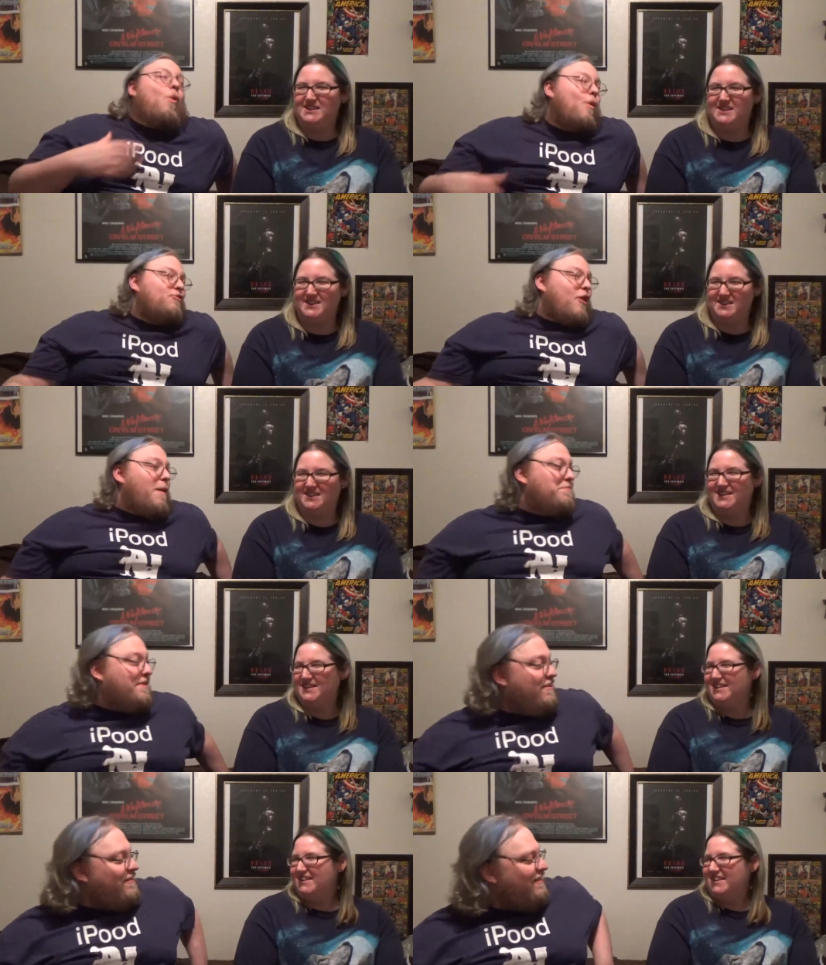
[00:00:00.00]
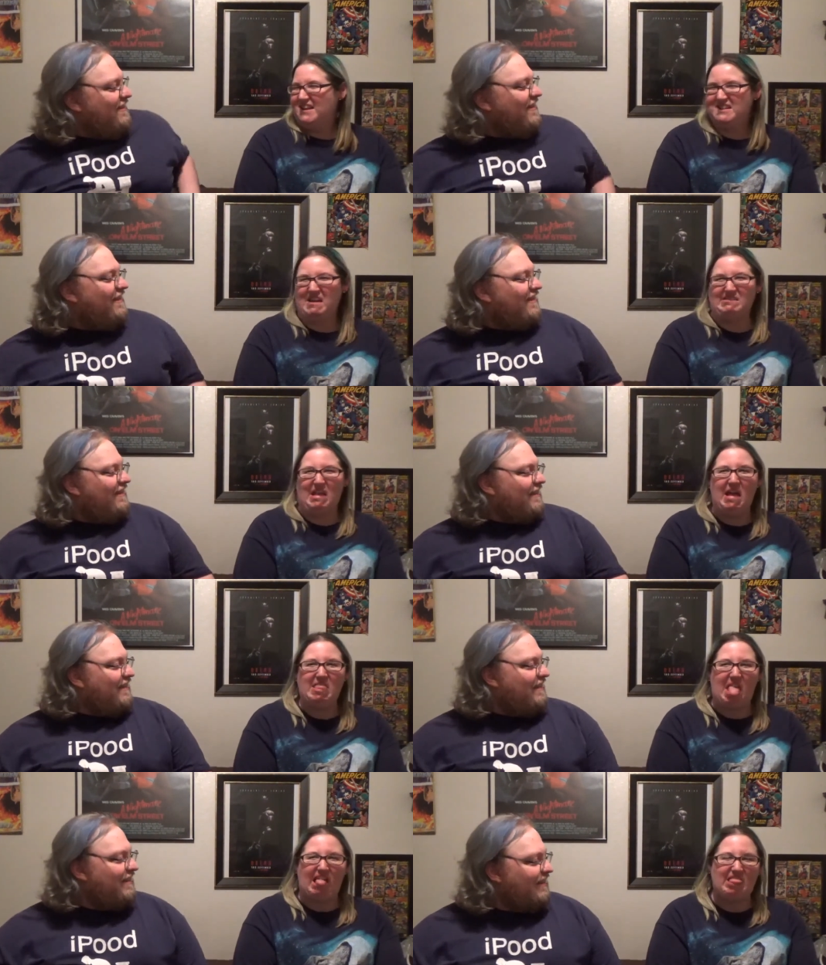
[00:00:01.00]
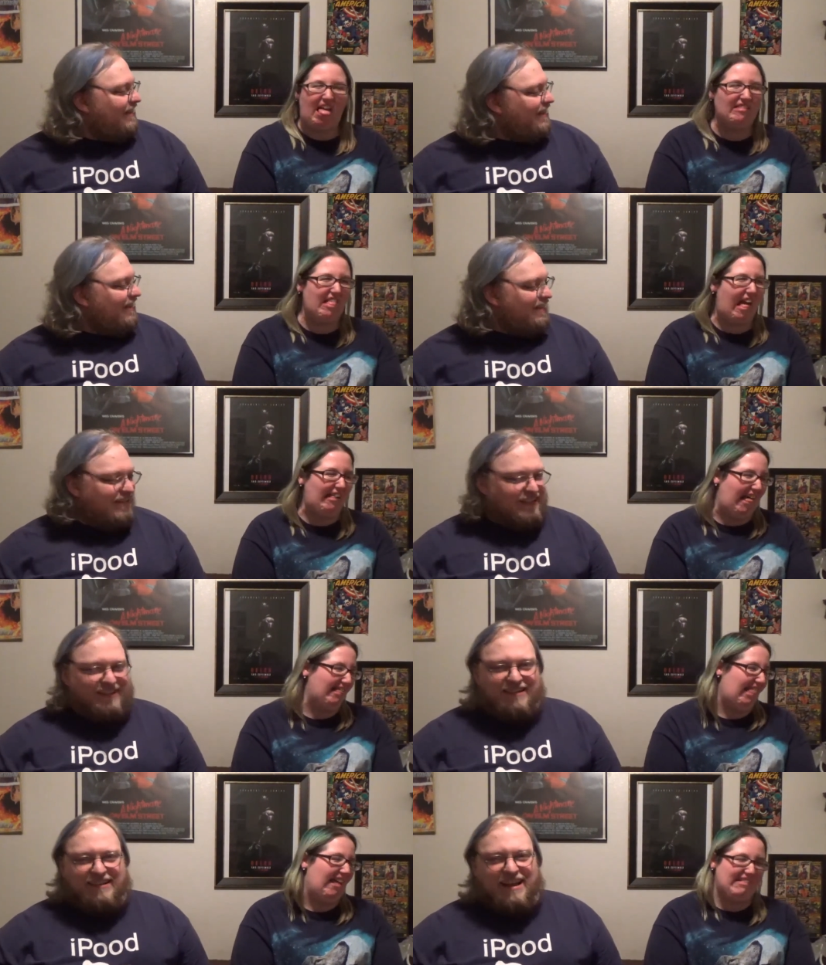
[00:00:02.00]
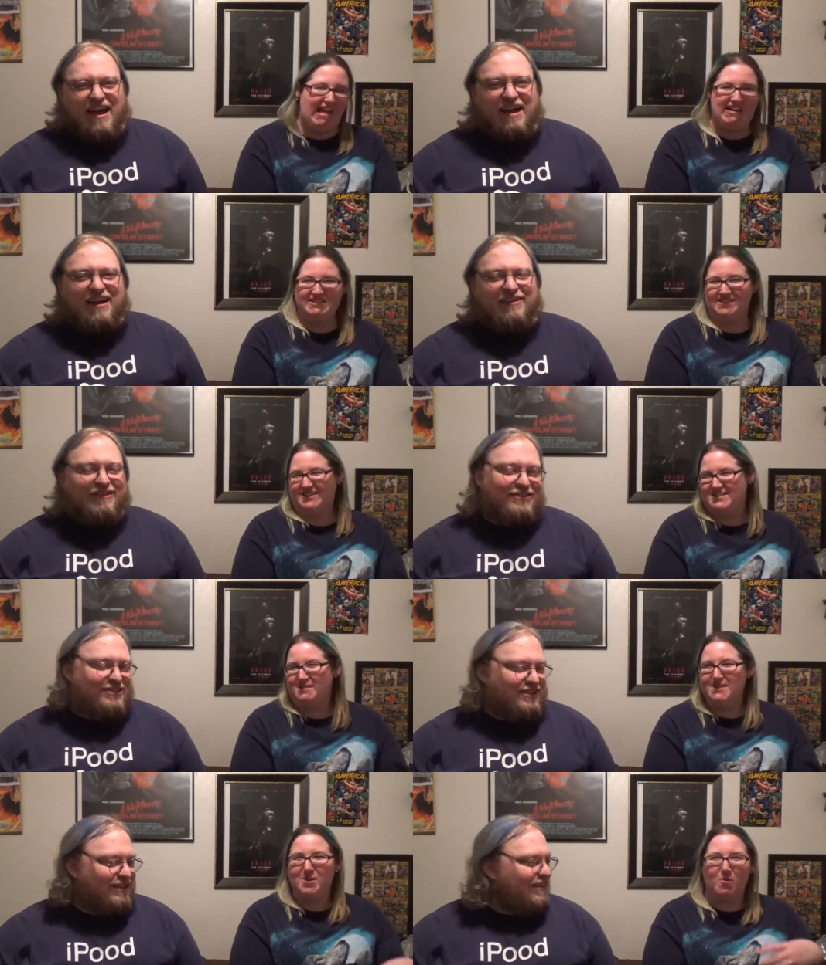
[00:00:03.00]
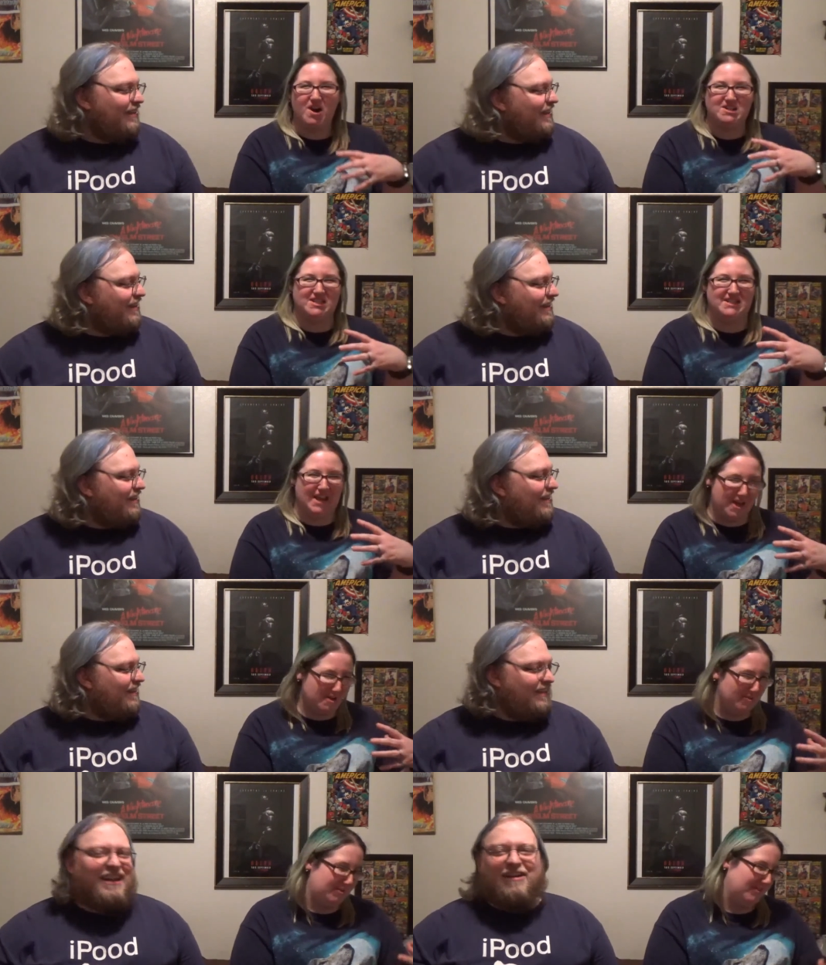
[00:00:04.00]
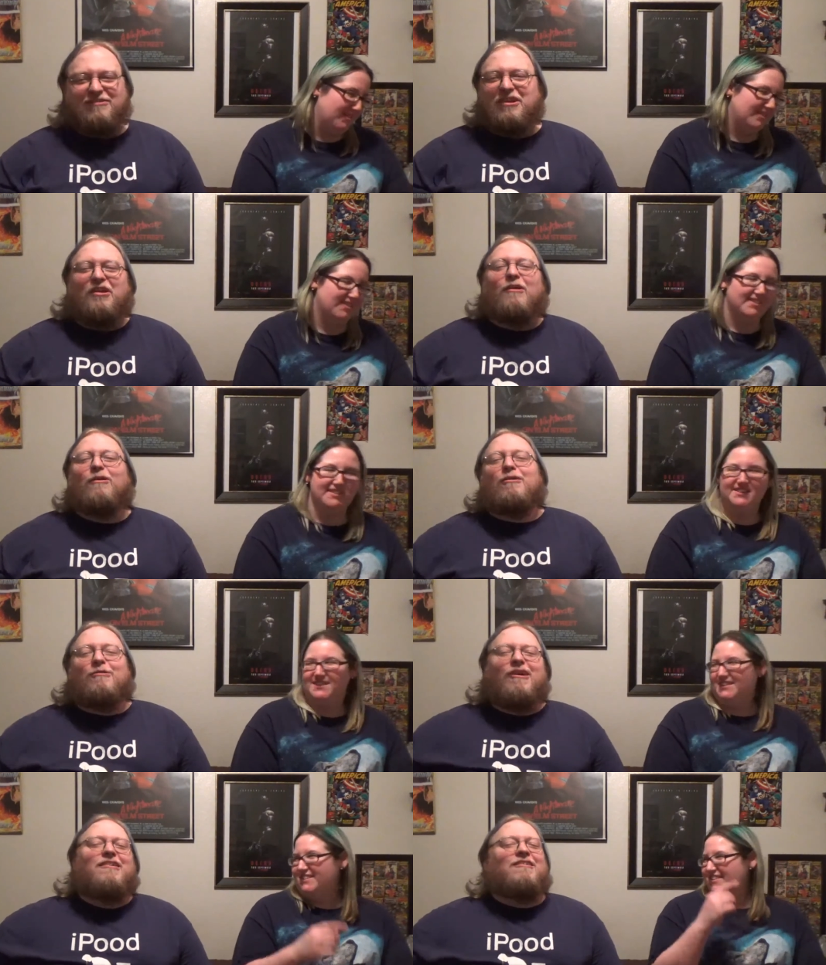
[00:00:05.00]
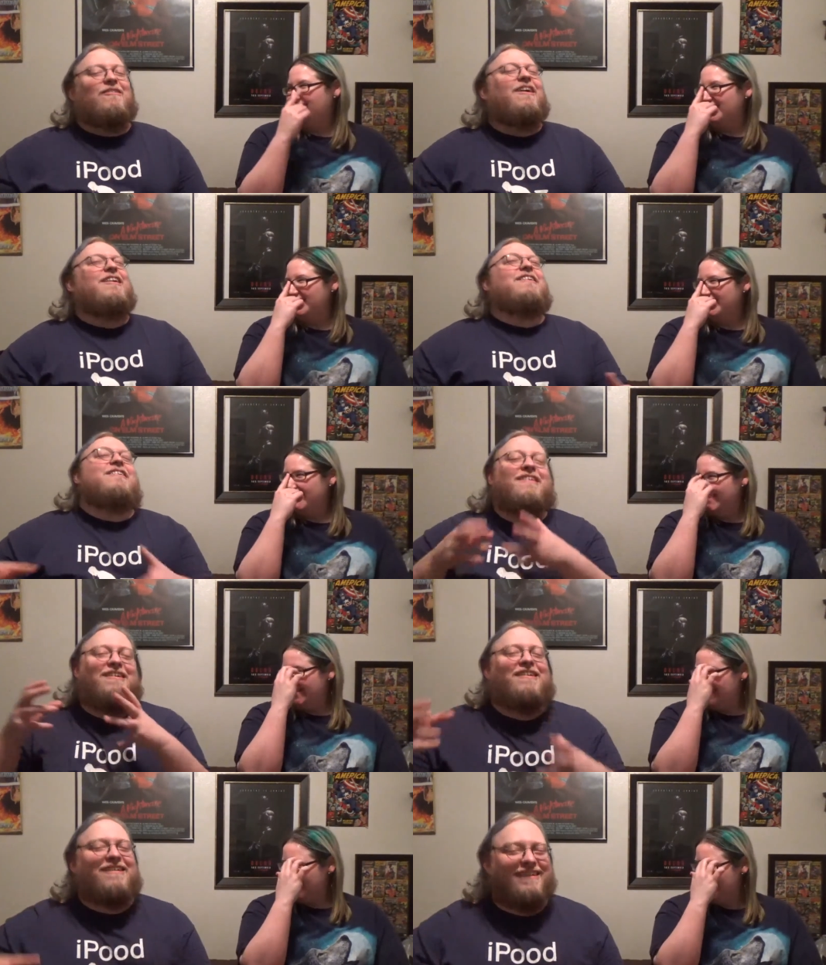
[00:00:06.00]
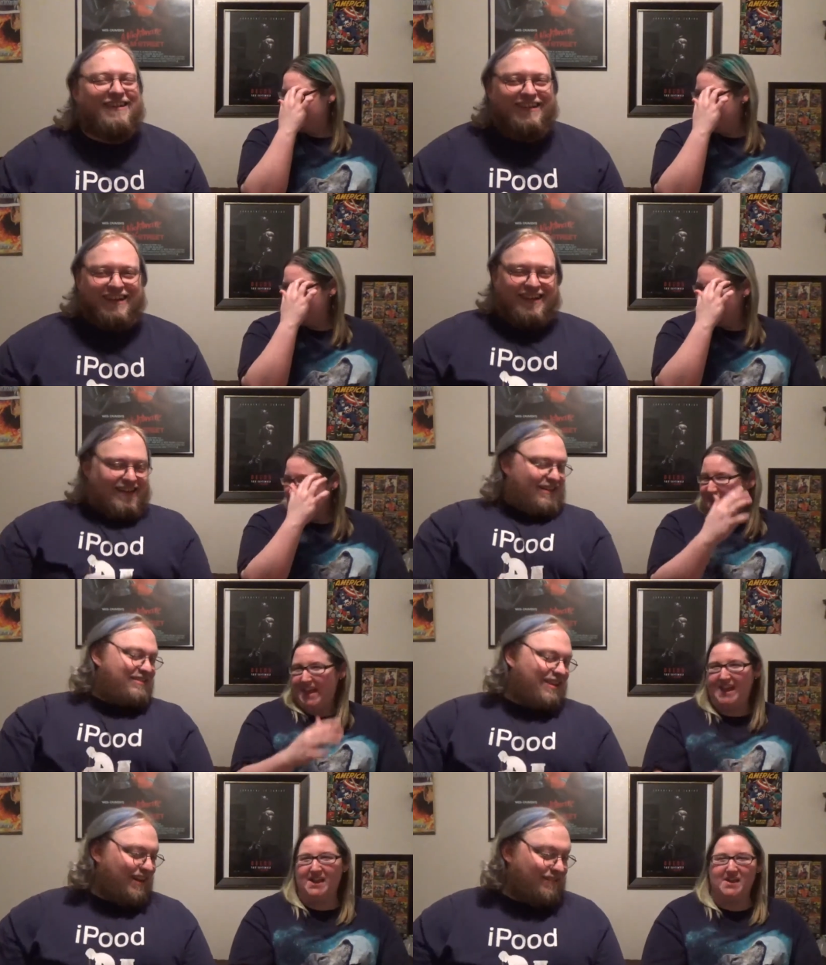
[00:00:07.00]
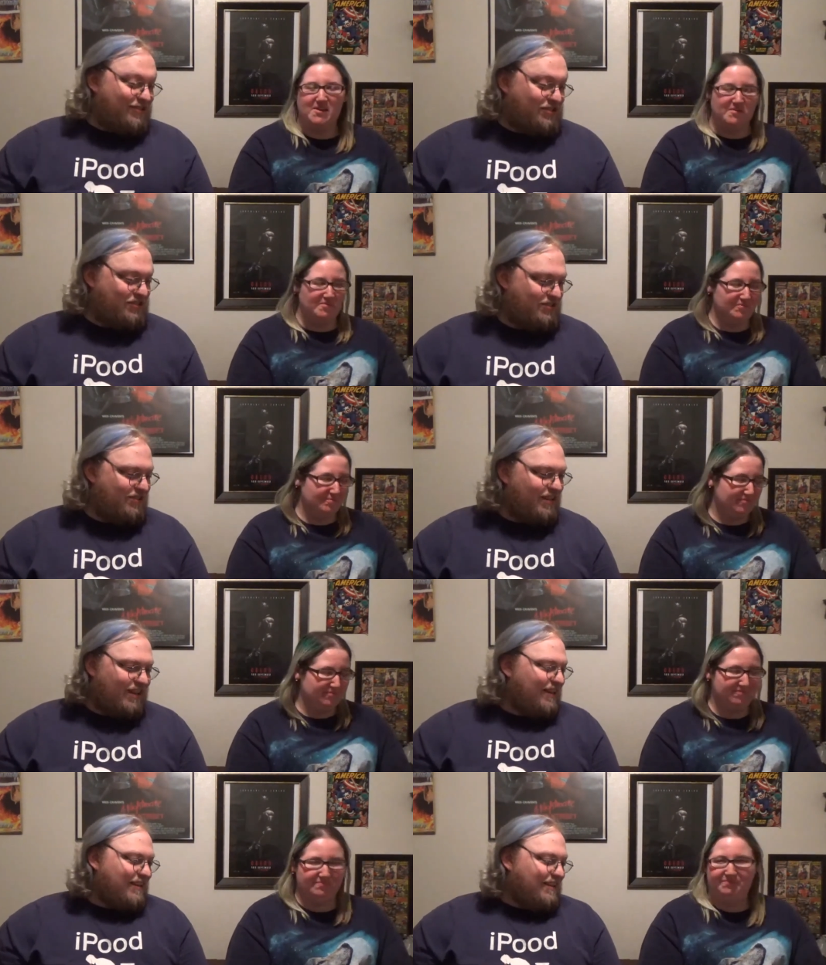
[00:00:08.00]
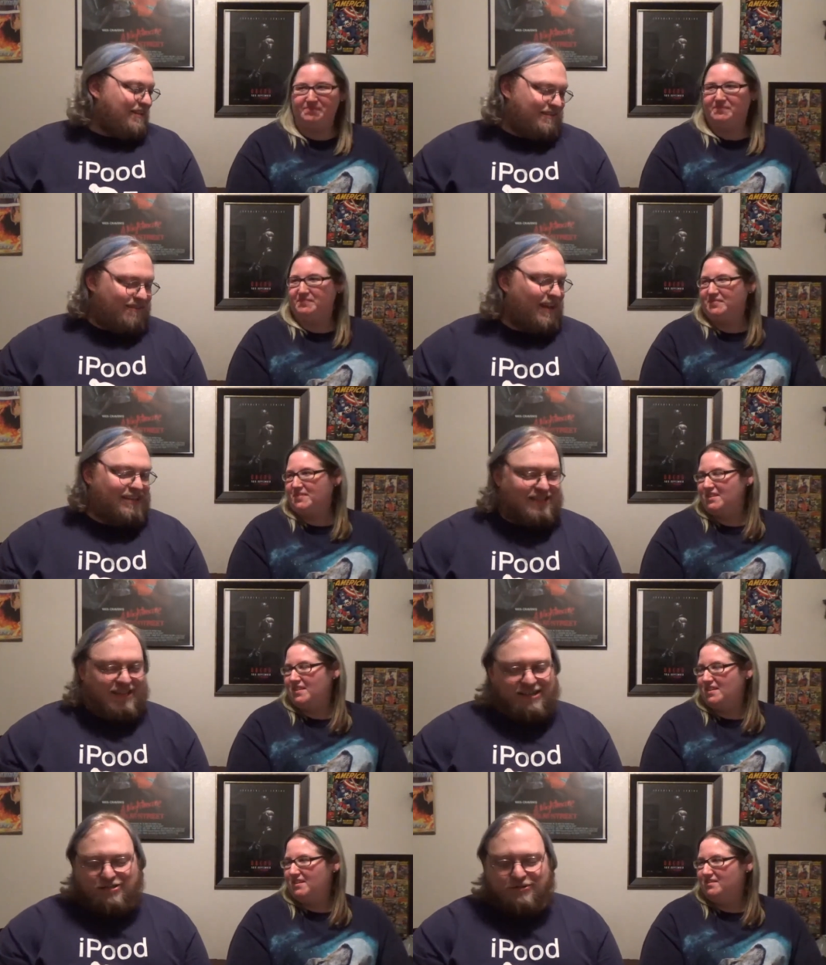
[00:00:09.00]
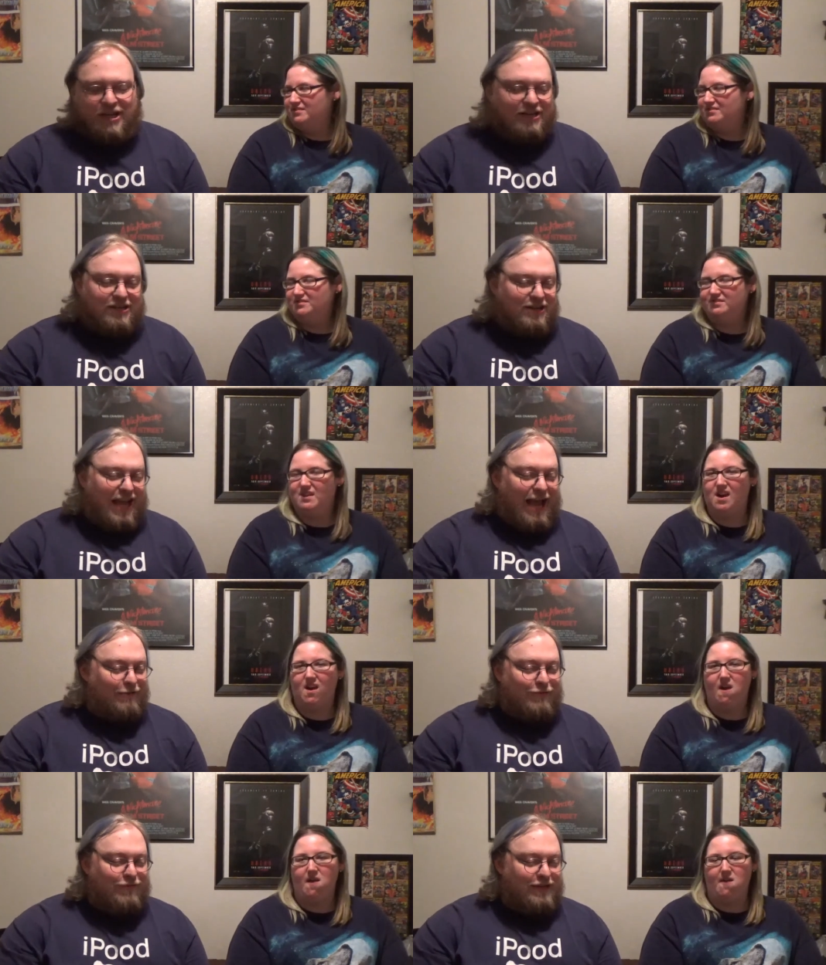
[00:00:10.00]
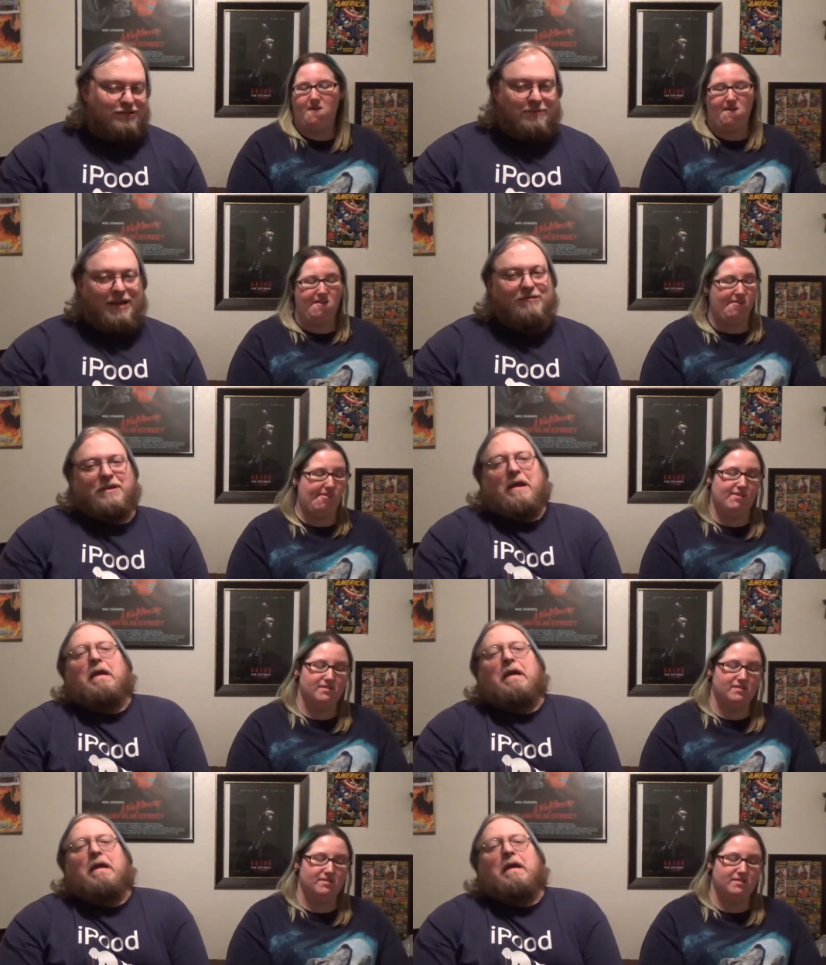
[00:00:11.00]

Speaker 1: what's happening?
Speaker 2: You're like, yeah, no, no, no, no, no. yeah, like, was, need oh, to wash it down. Yeah, I was like, ah,
Speaker 1: water, water. And this thing just, like I said, it just kicked in a gag reflex on me. I was like,